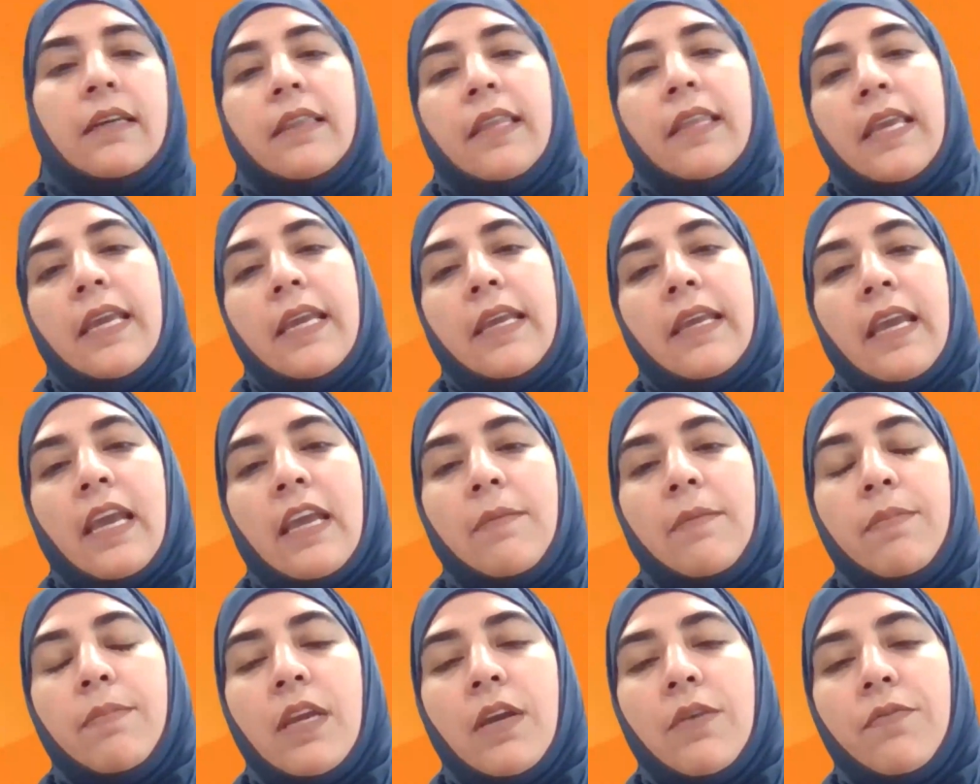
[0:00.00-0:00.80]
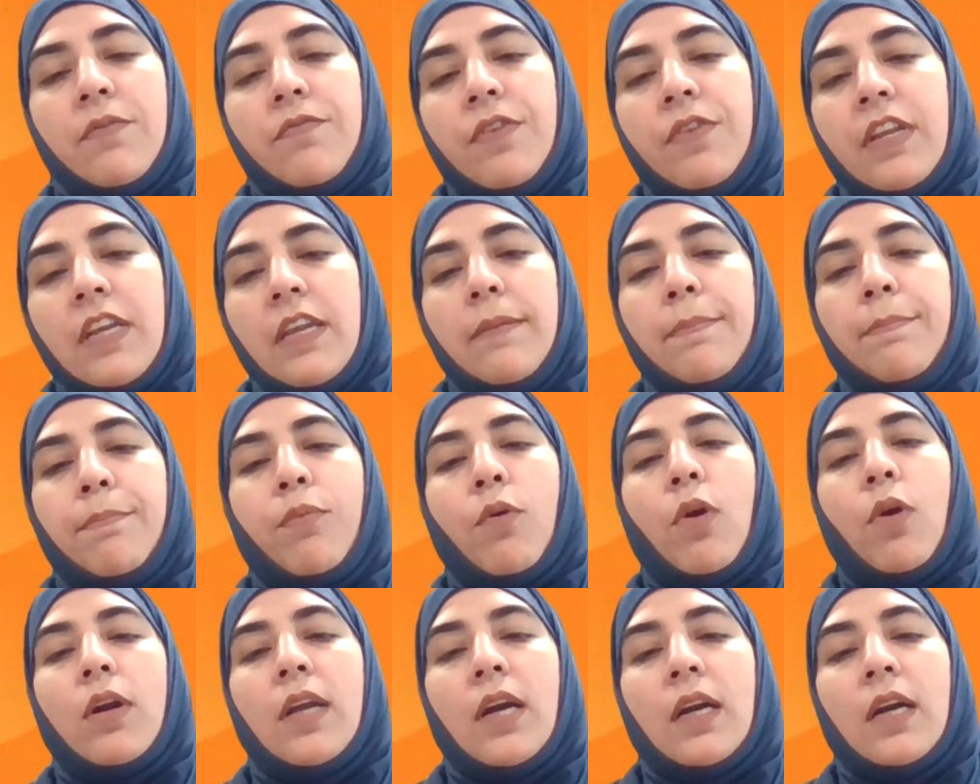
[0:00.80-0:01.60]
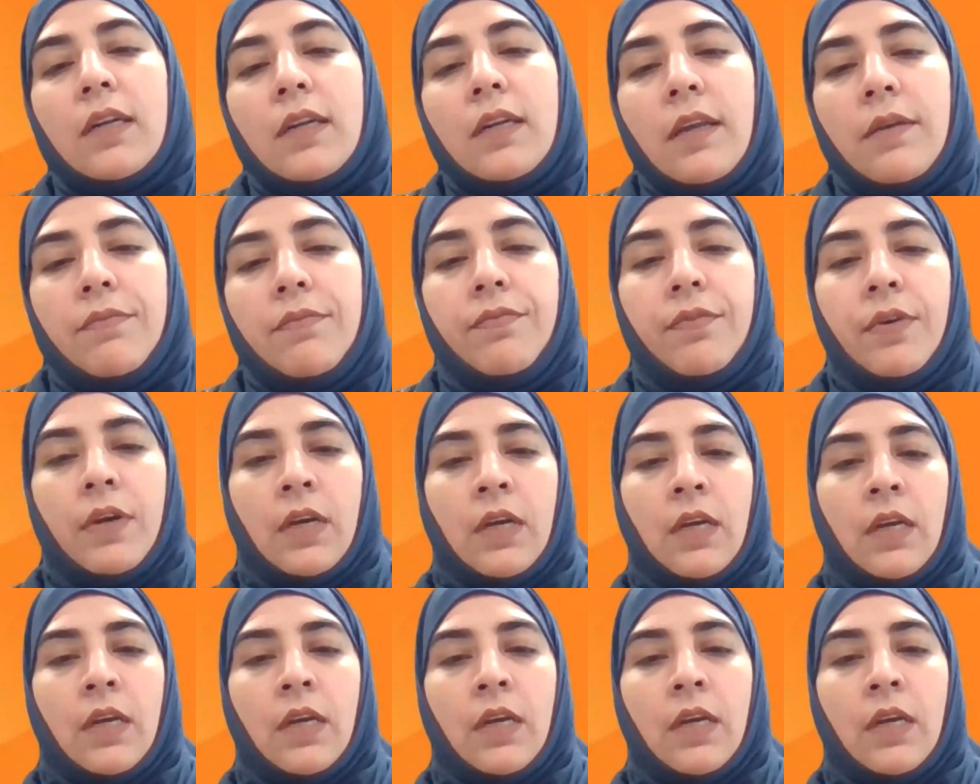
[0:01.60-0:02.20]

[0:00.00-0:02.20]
they can be a very productive